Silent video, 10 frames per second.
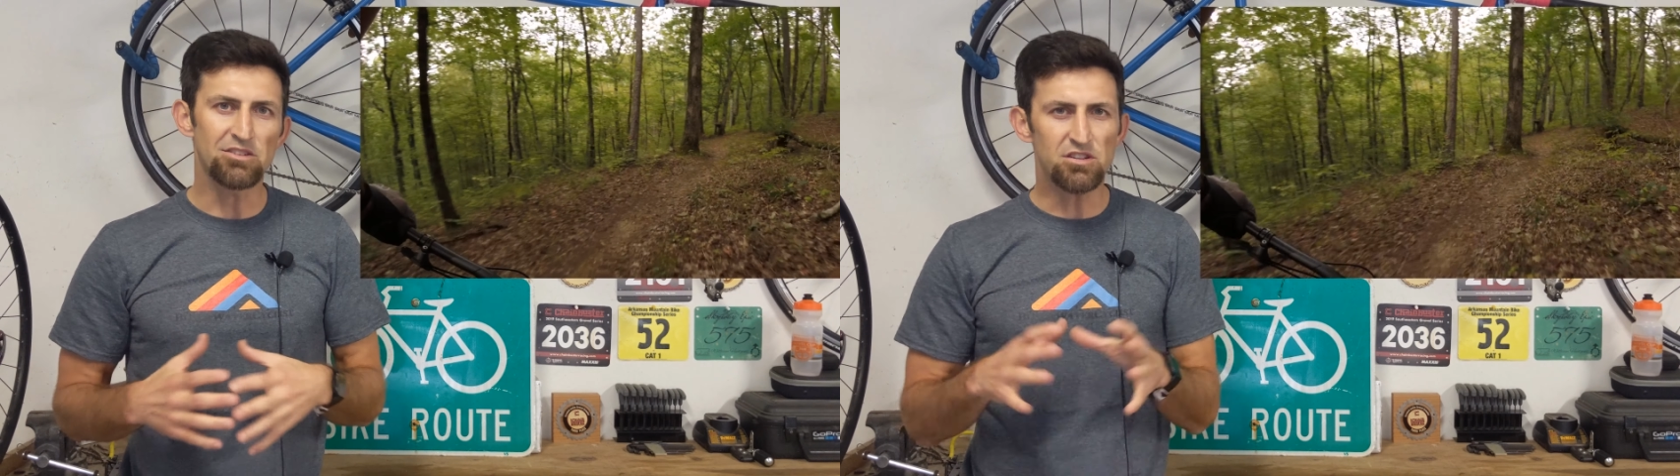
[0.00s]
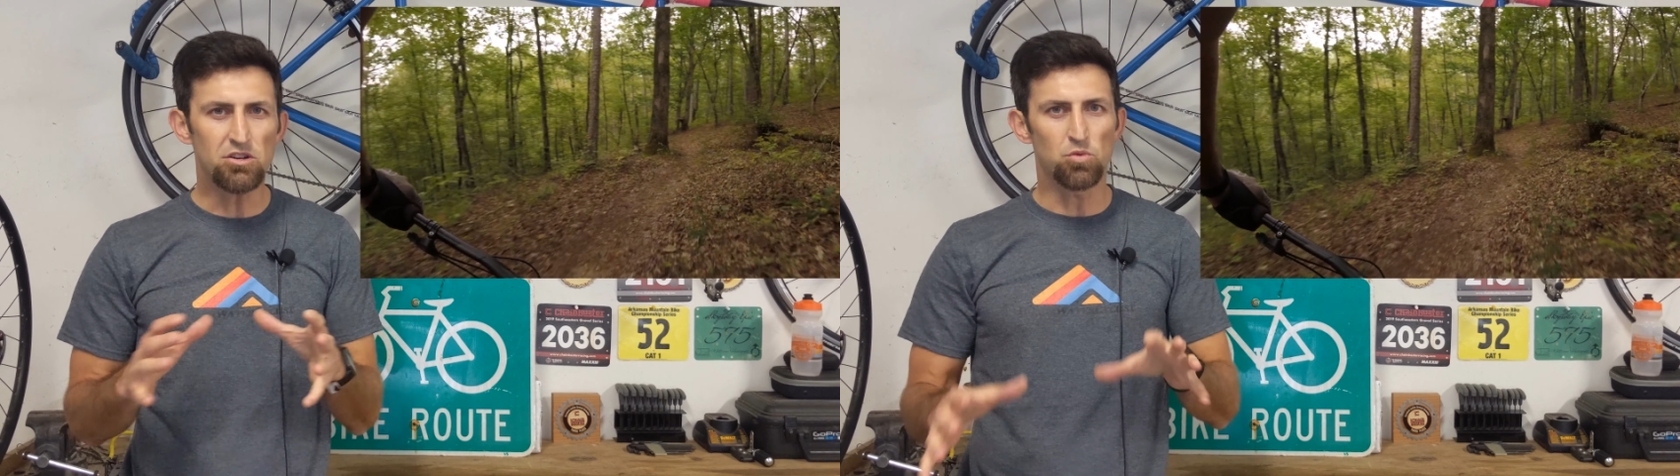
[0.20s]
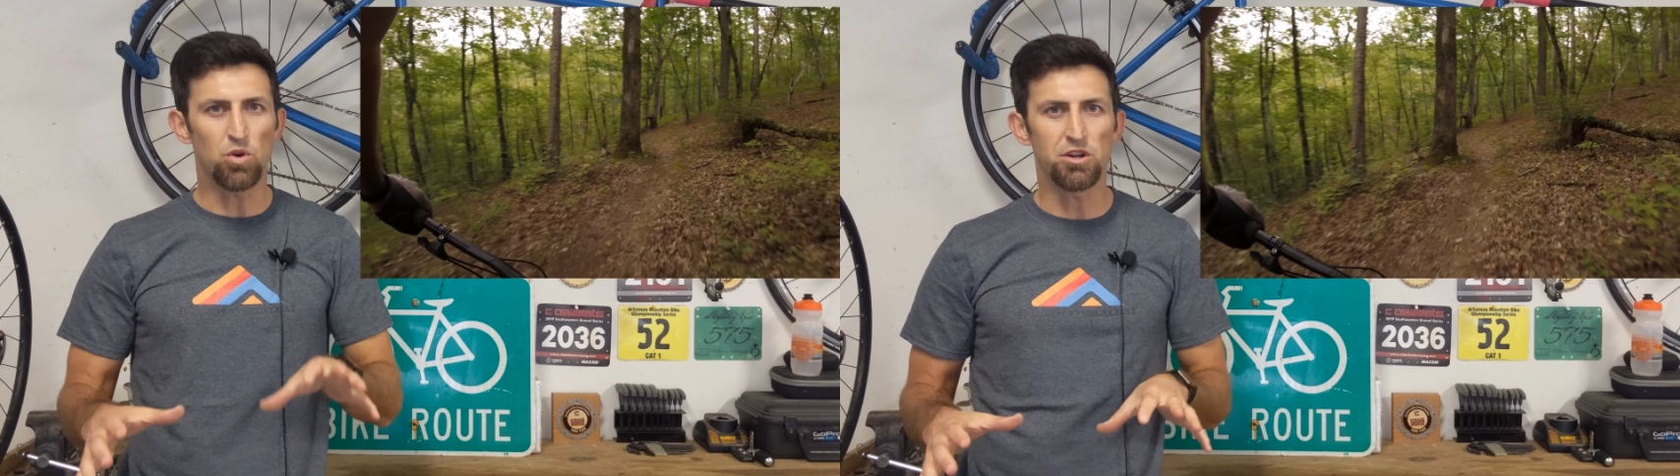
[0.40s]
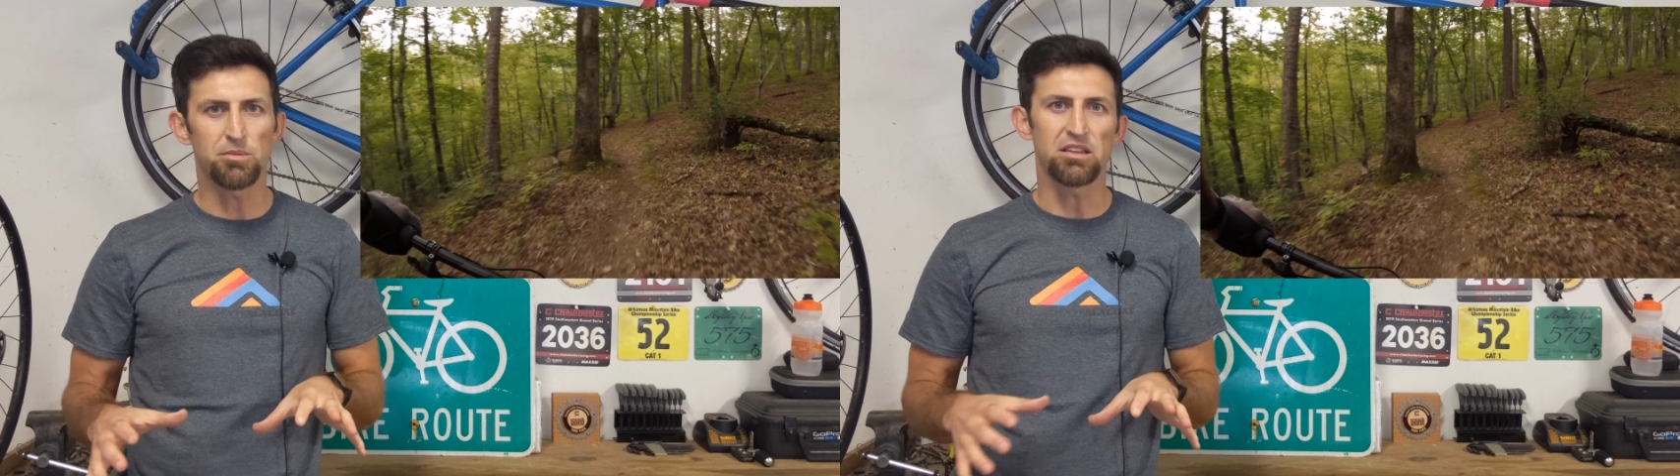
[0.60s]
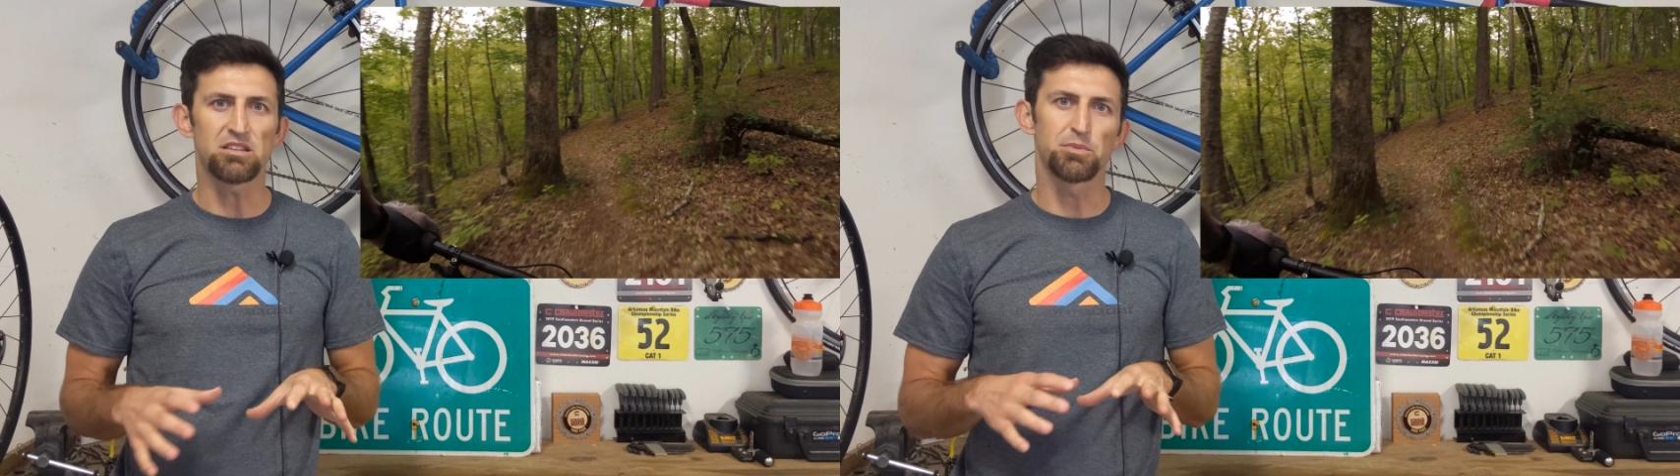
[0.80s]
And I was a little worried
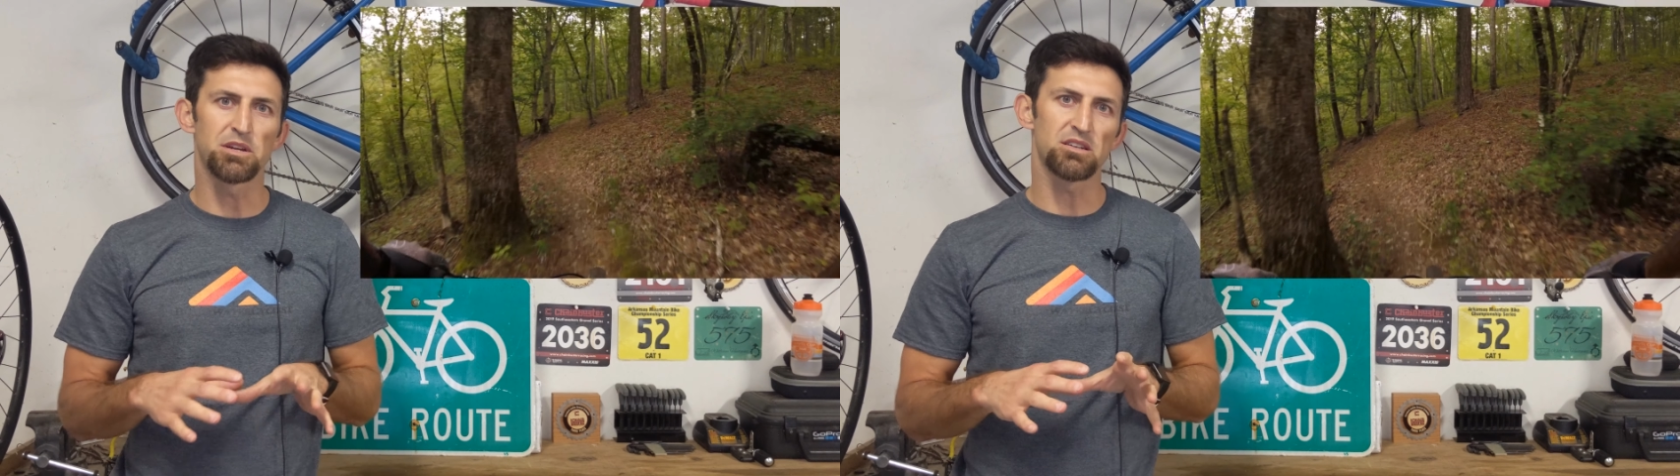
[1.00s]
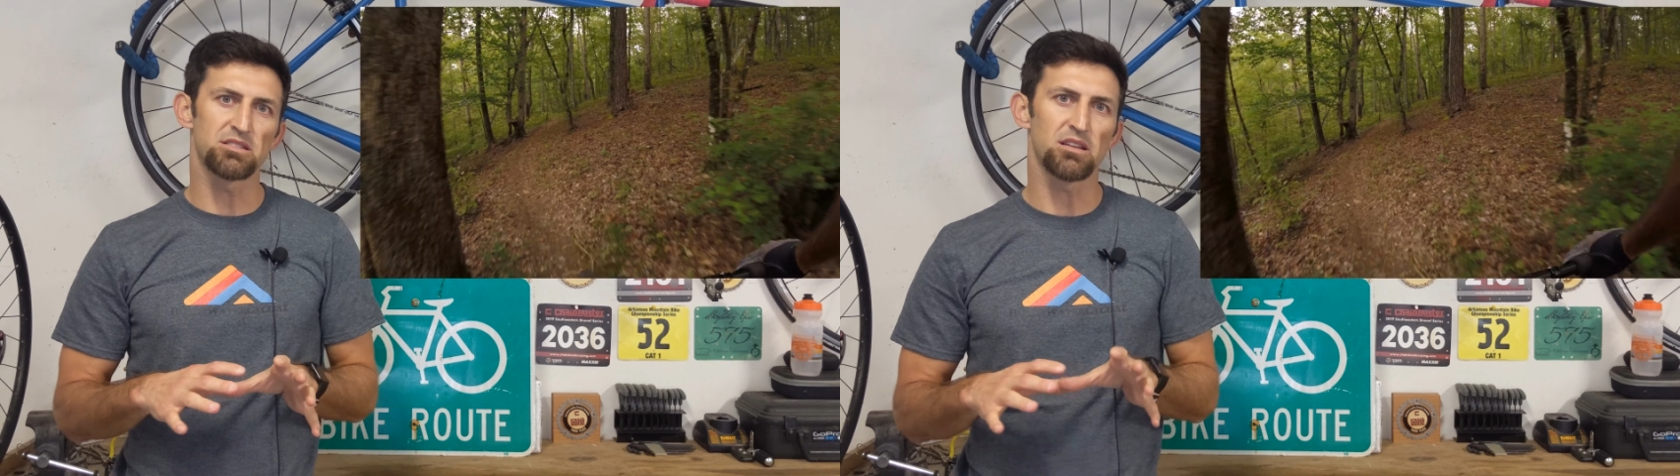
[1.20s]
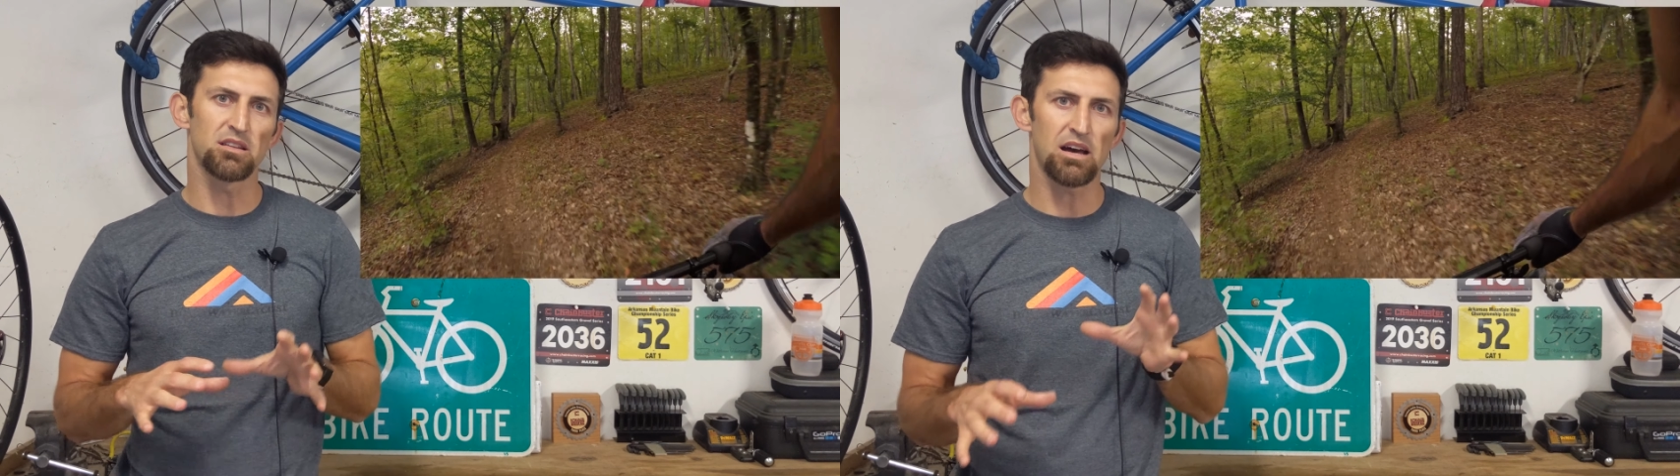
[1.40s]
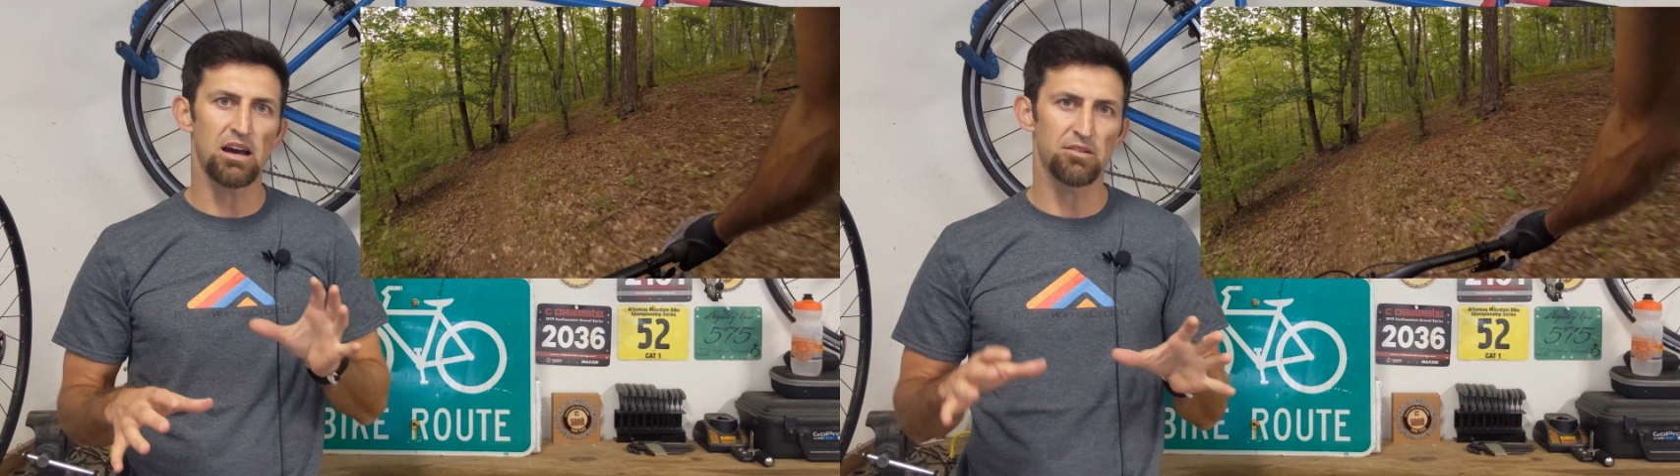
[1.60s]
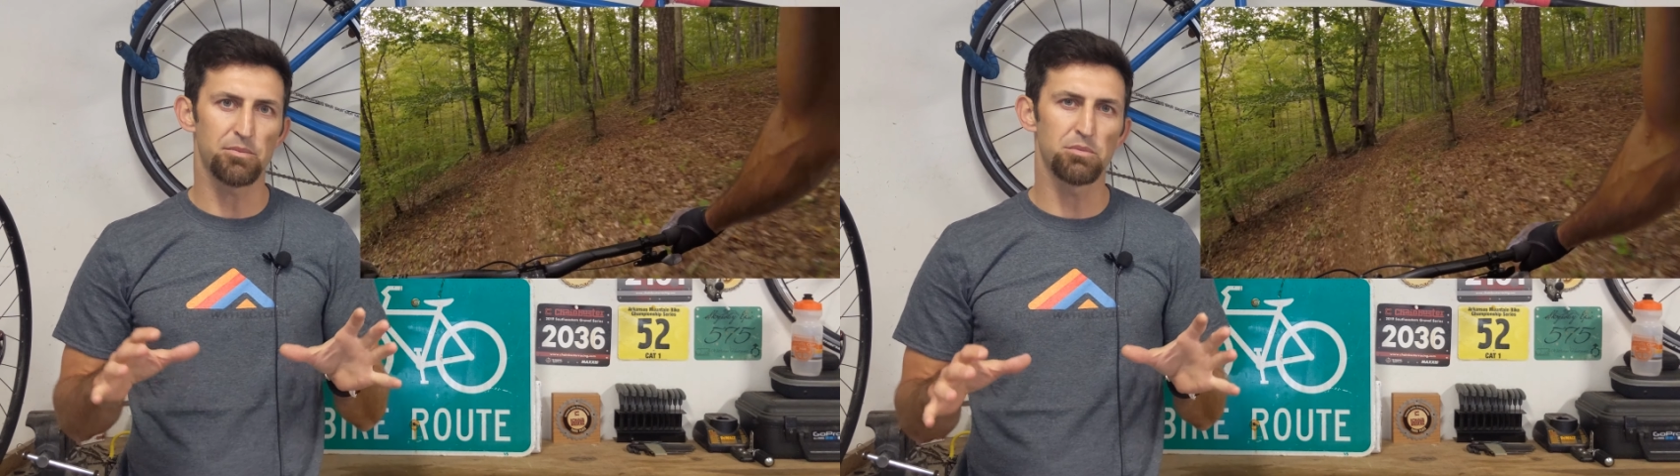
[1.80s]
about this because a
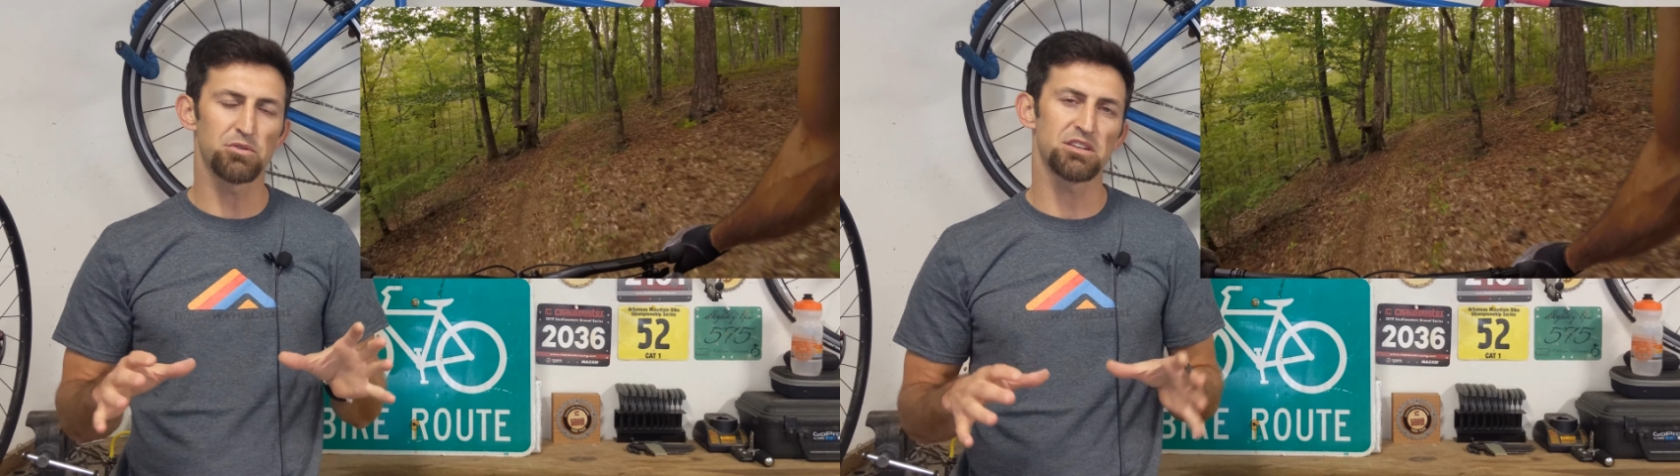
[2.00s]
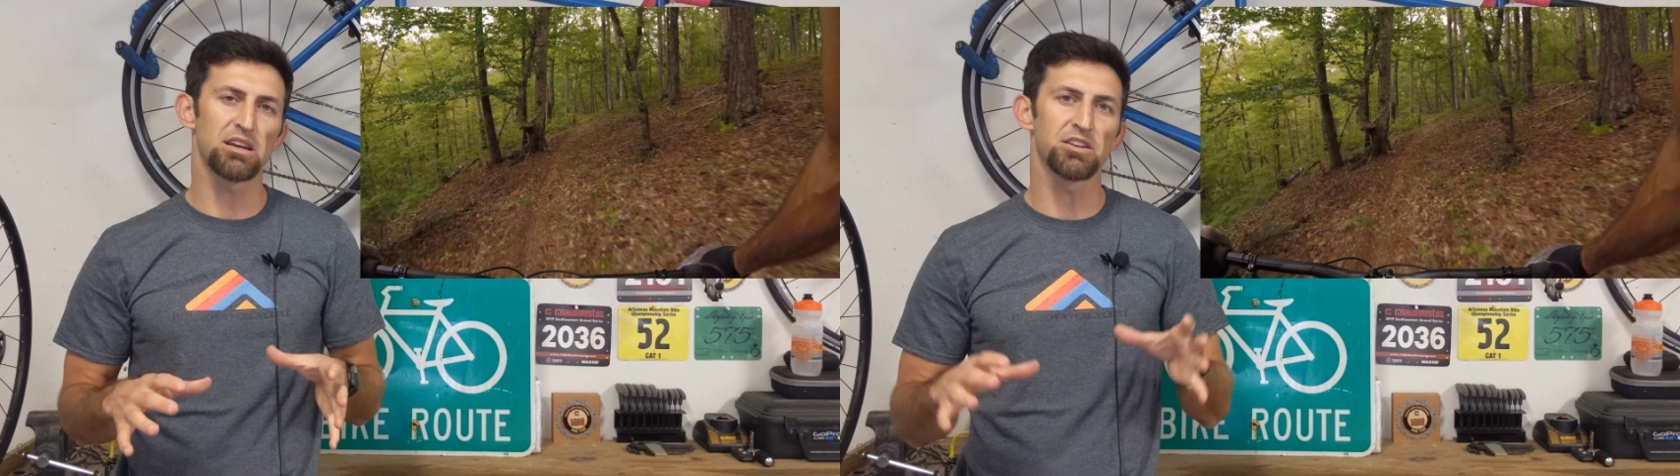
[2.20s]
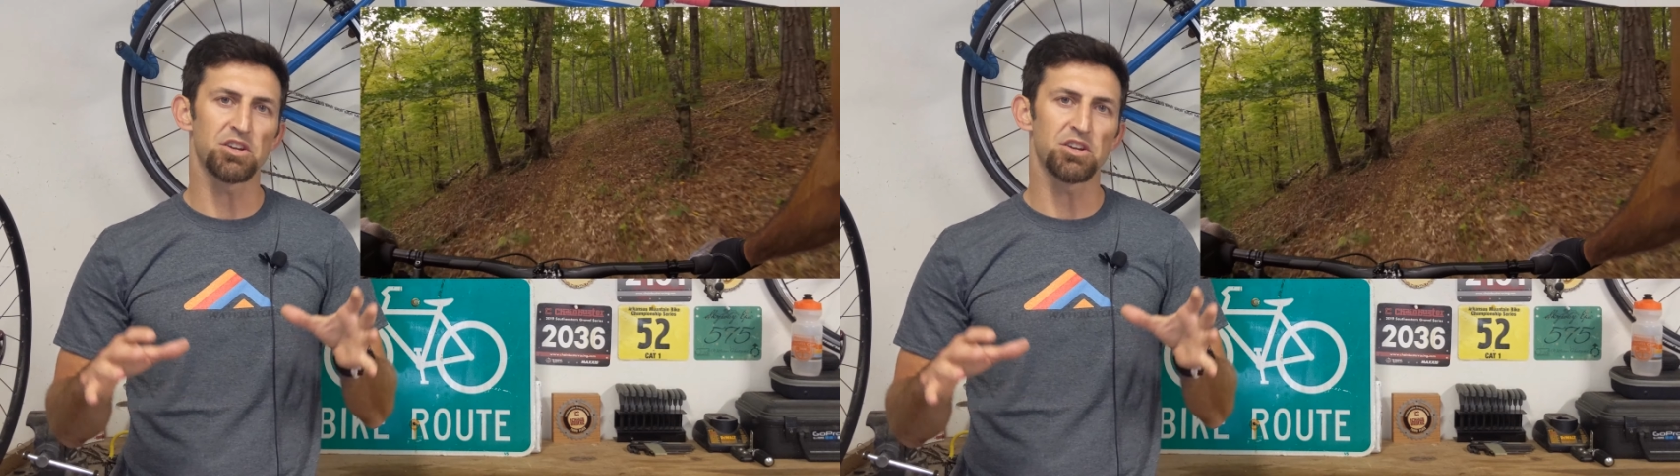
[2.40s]
lot of people say,